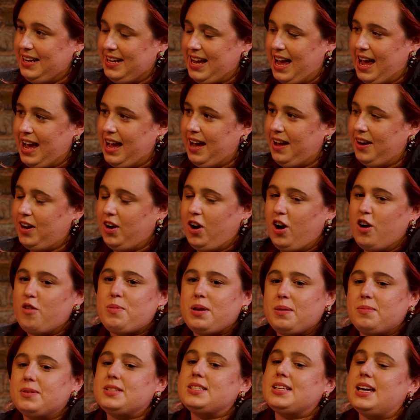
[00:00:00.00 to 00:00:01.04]
Yeah, and a lot of
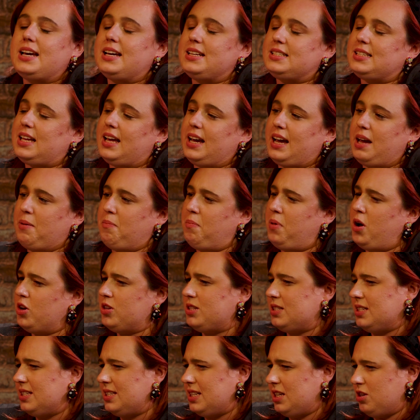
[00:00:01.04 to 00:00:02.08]
people say it's like
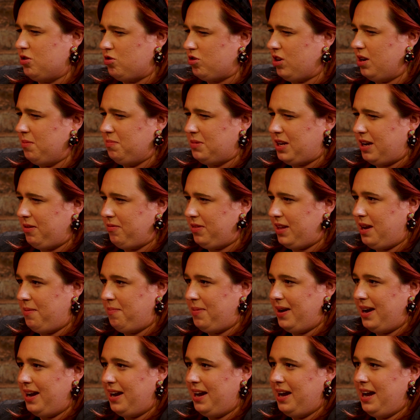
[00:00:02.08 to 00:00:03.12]
imposter syndrome, don't they?
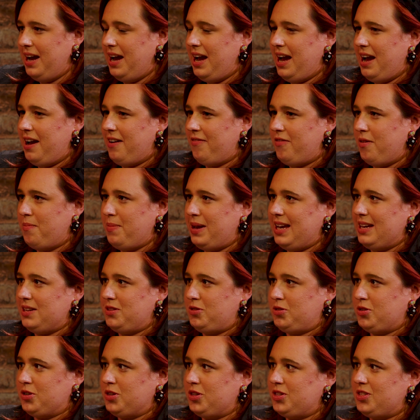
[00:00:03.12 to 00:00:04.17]
But for me, it's
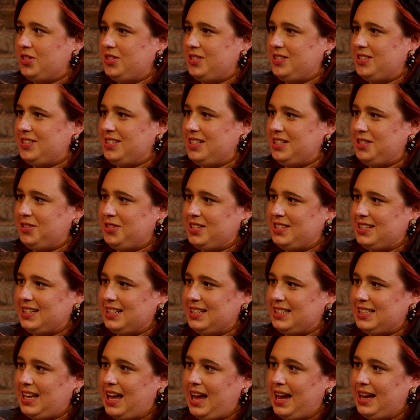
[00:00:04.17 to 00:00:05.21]
just
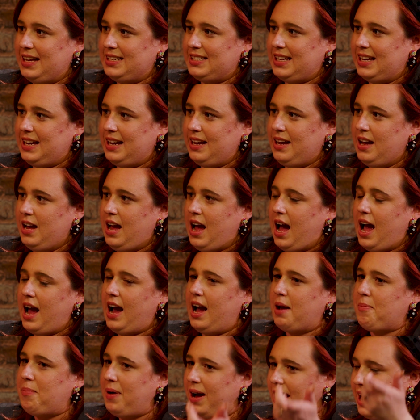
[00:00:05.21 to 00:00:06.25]
anxiety. I
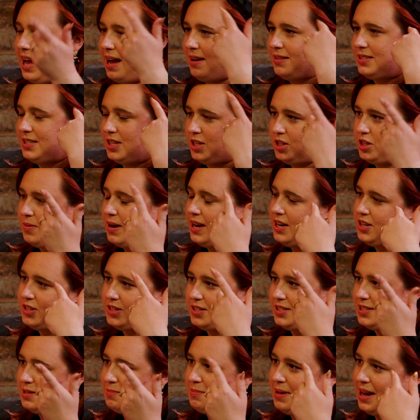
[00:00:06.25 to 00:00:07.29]
like play out
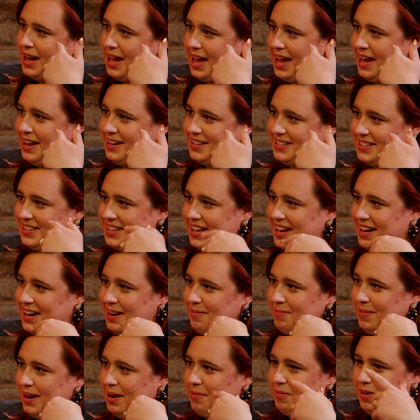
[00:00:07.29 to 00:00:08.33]
situations in my head, and then I'm
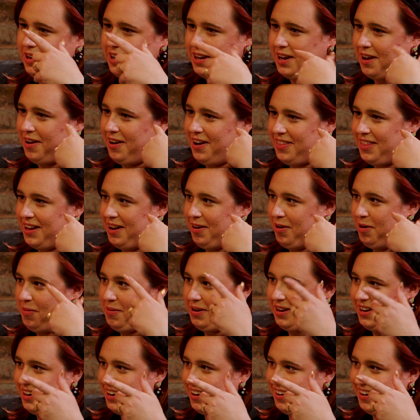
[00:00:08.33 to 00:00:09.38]
like, will it go like that or will
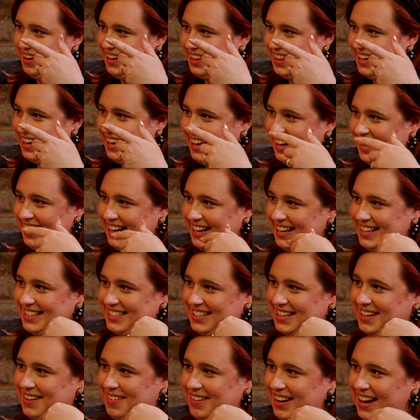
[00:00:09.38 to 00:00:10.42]
it go like that? And is
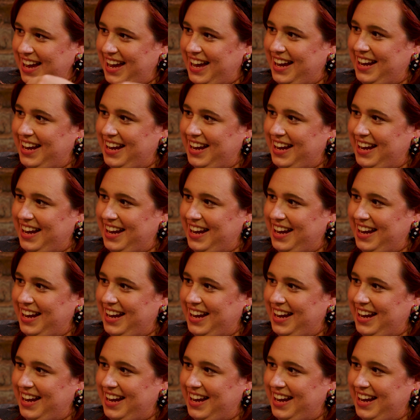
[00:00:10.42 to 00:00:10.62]
it okay?